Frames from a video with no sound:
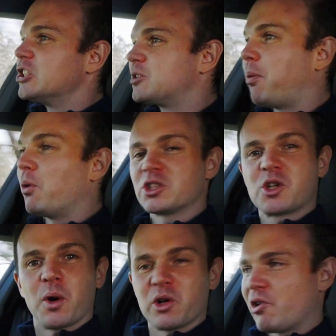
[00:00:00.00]
Sports
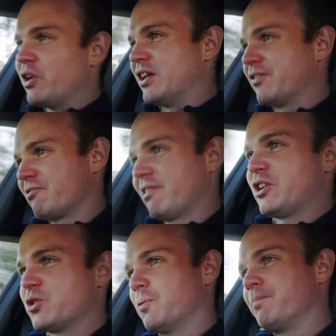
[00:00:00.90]
Quattro
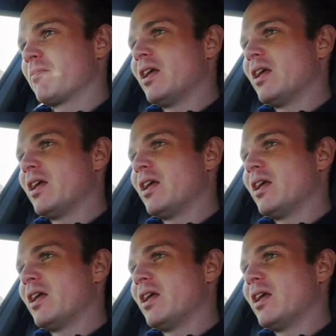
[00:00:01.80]
differential.